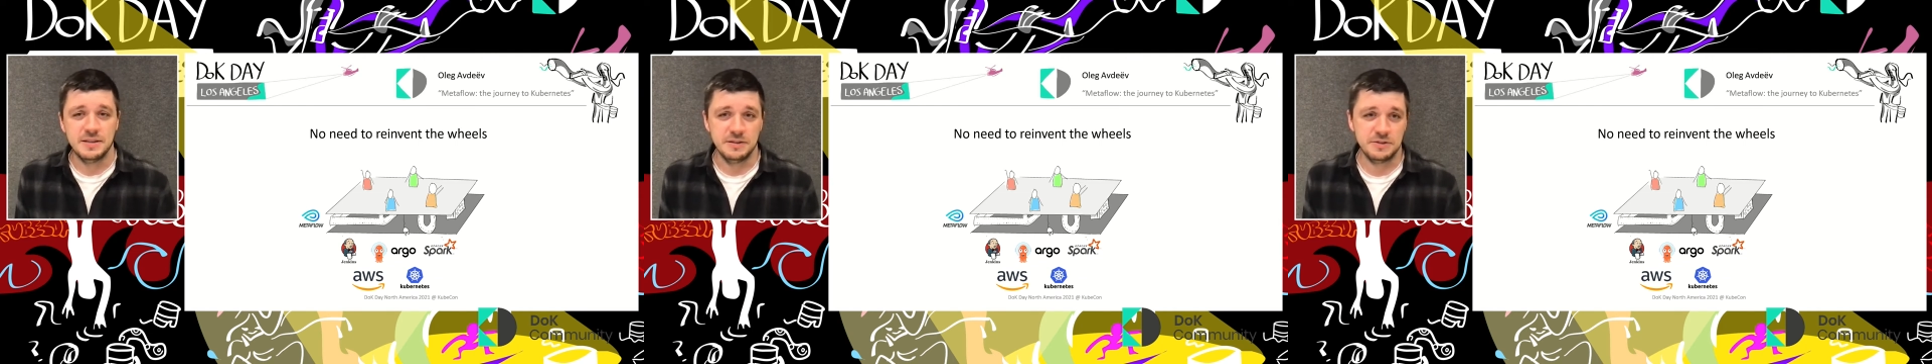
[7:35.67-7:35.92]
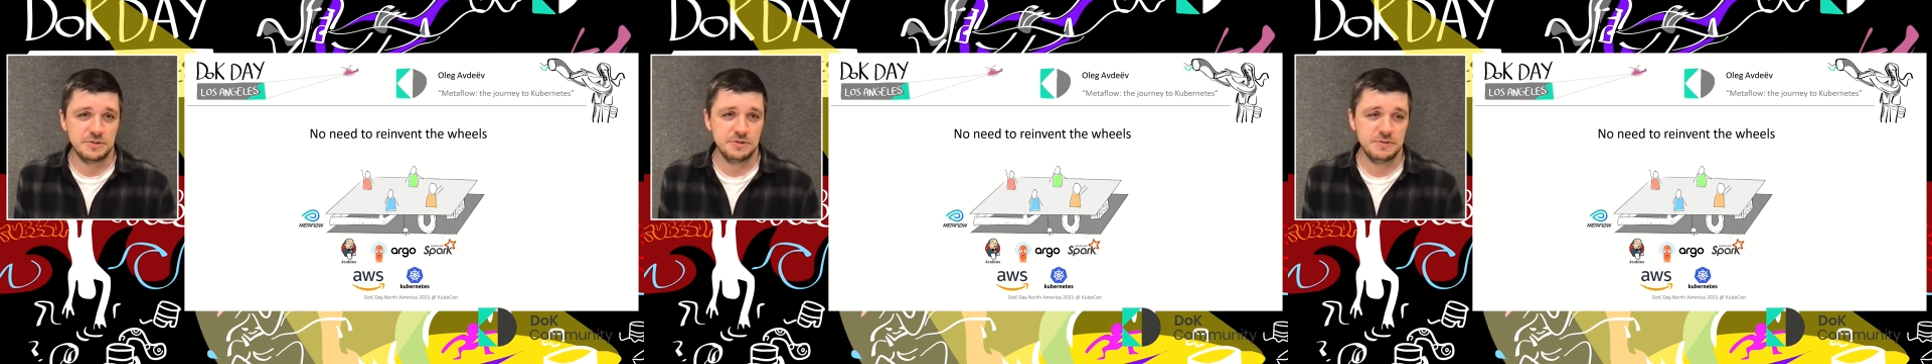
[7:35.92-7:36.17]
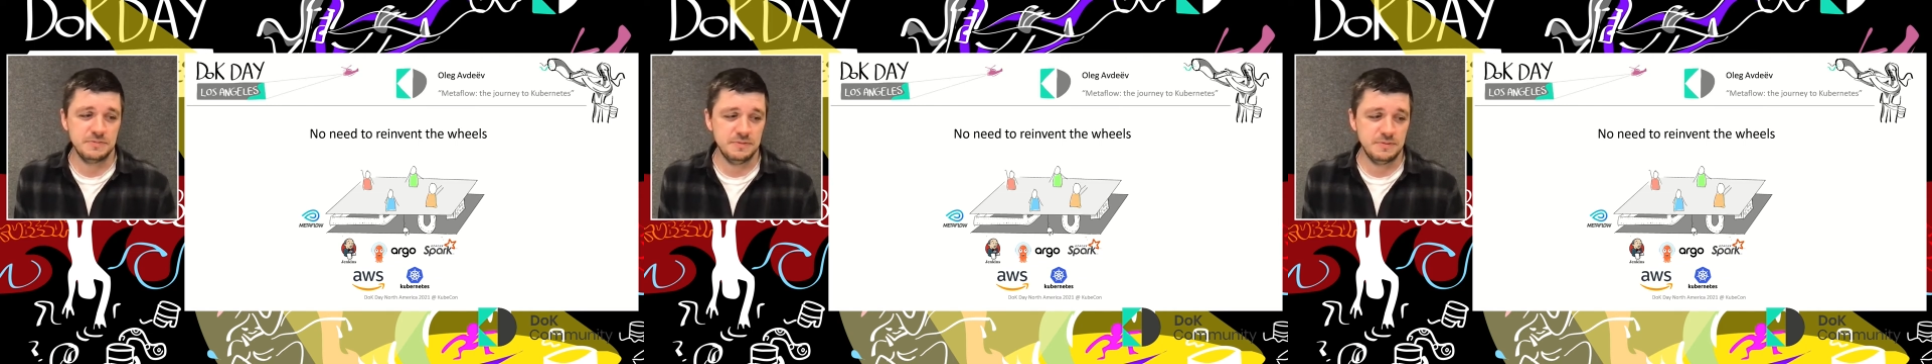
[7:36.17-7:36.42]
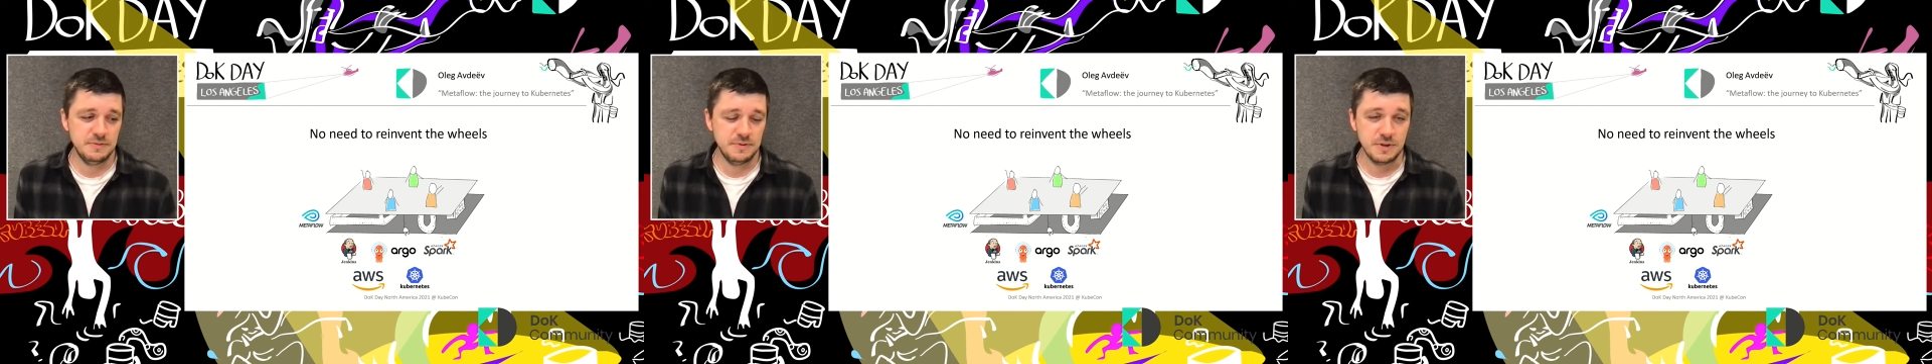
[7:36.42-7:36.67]
this should
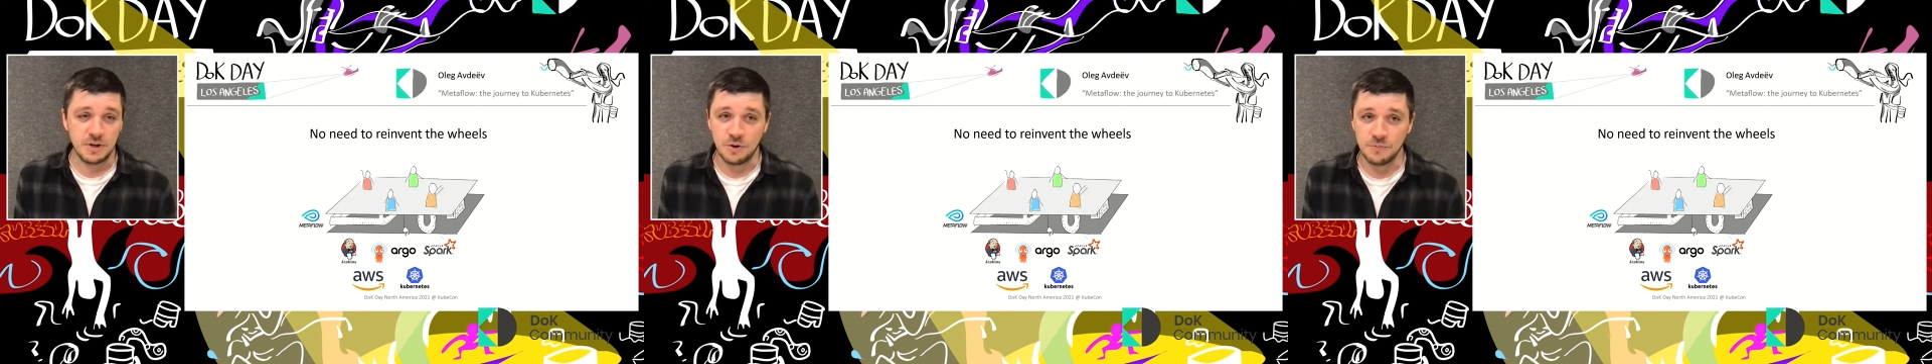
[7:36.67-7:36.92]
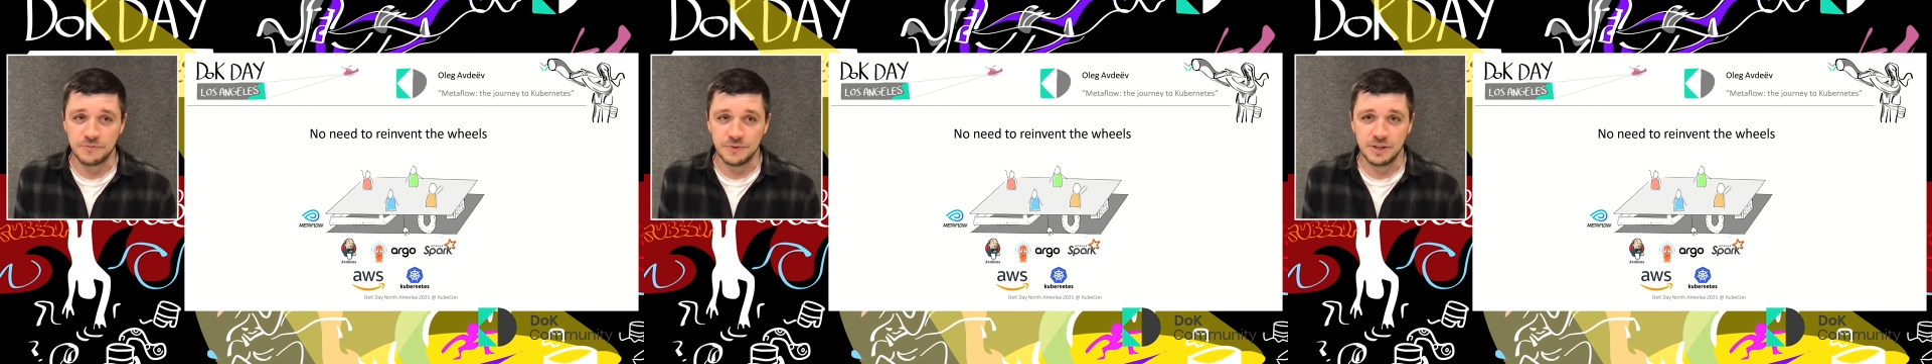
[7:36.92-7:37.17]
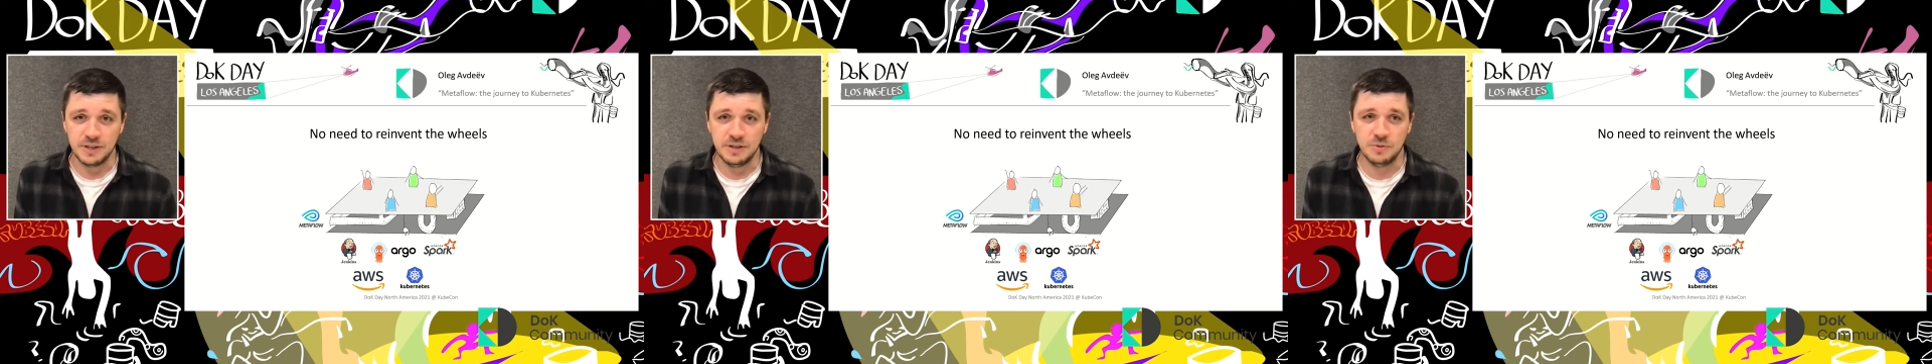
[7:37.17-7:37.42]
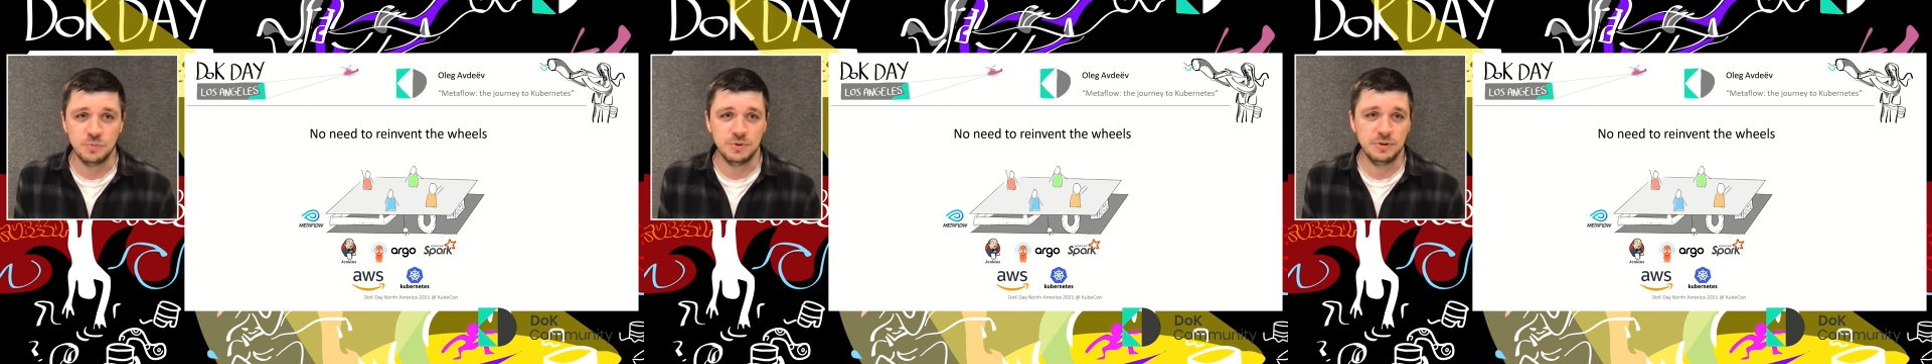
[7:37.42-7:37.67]

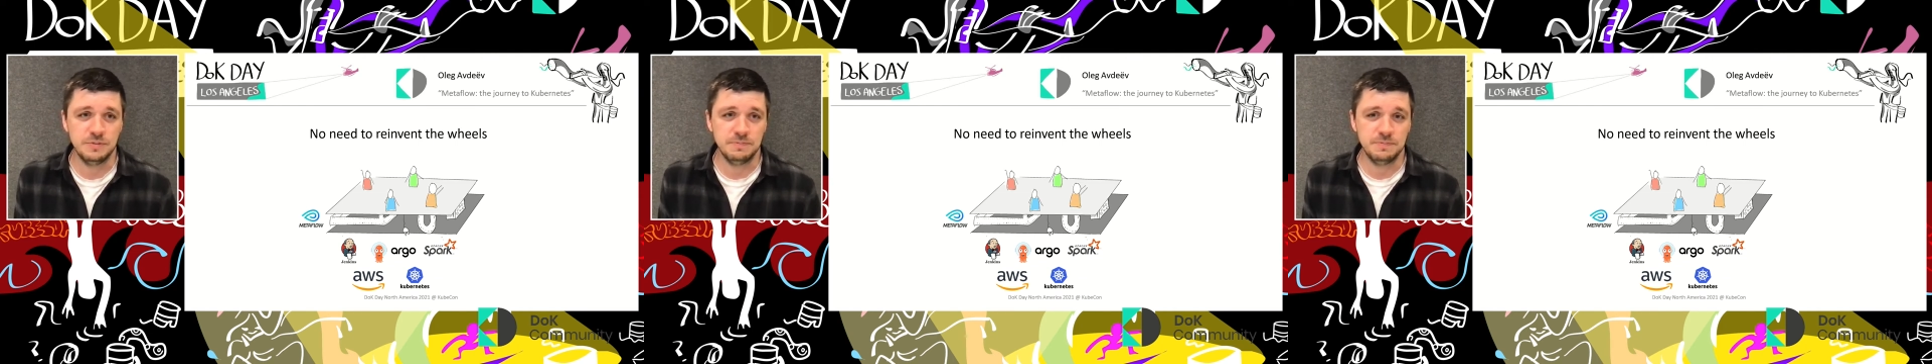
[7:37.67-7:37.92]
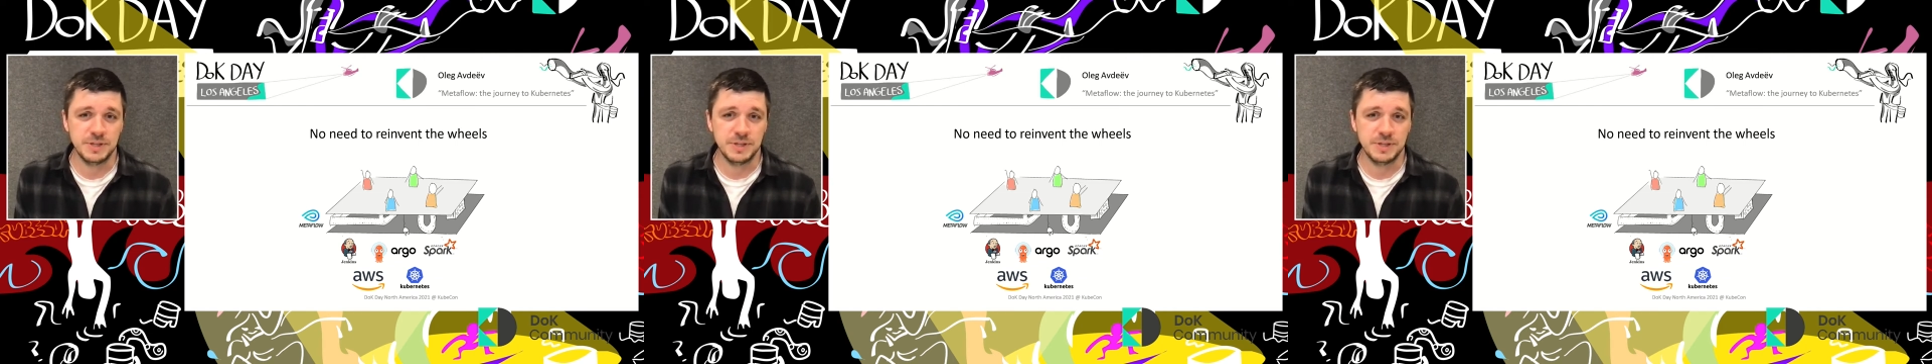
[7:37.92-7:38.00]
hopefully will